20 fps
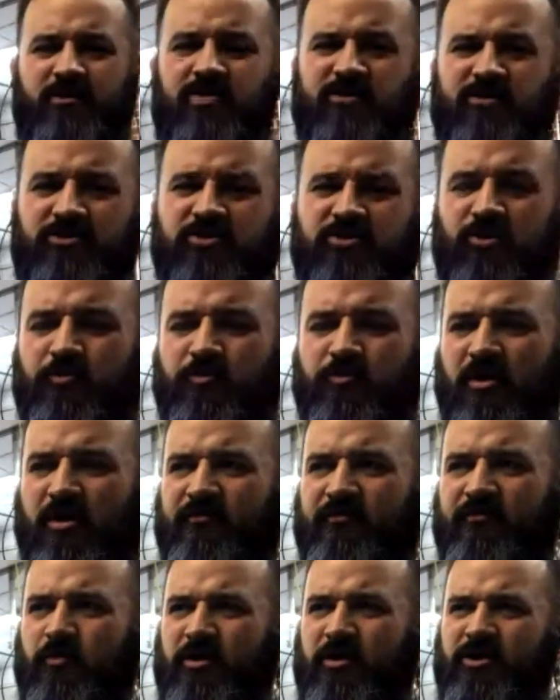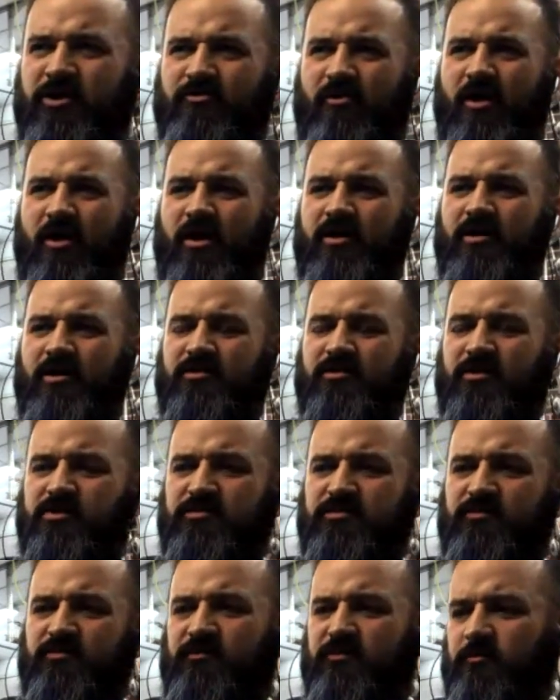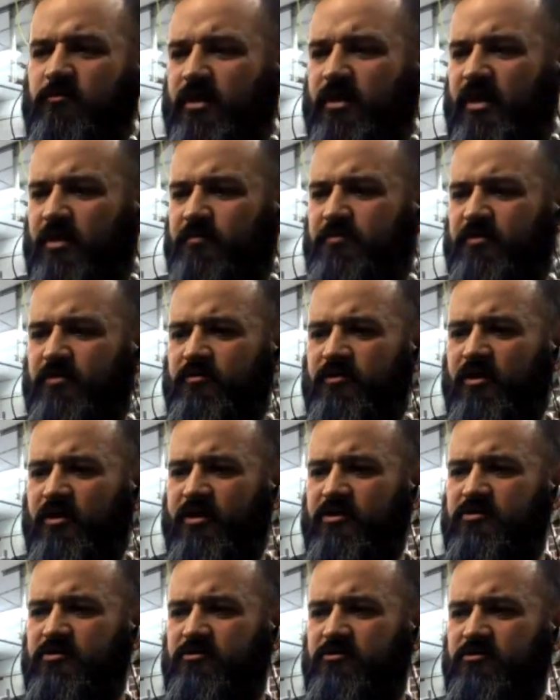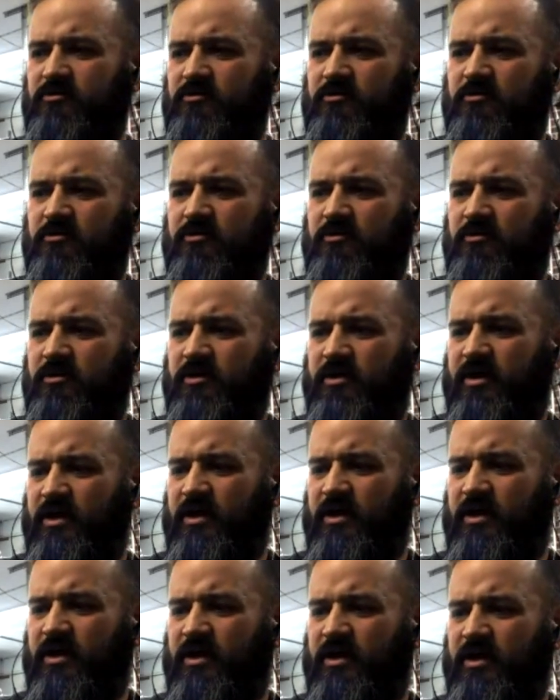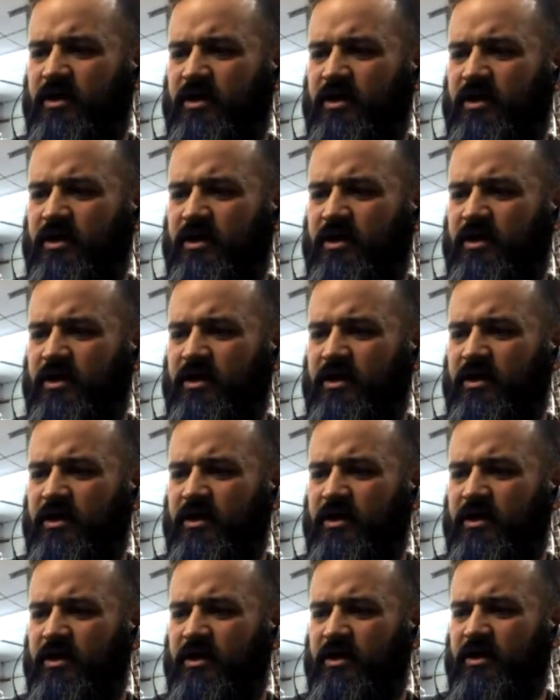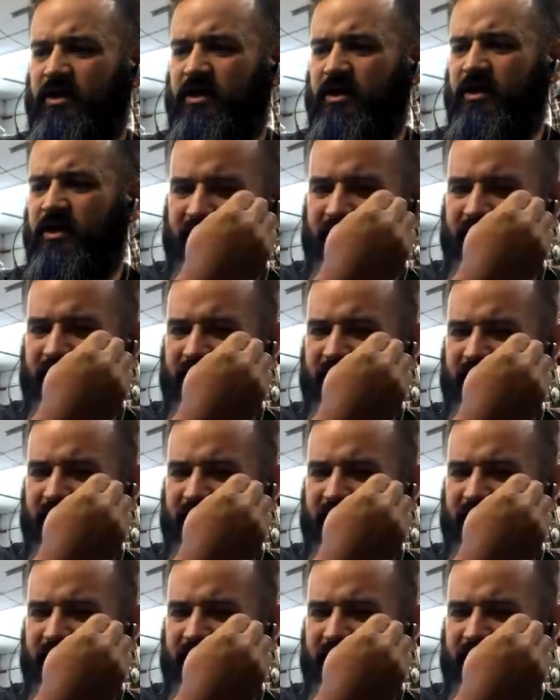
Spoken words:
When you're on it, it doesn't feel bad, but like it feels heavier than all the bikes I have here. It's weird.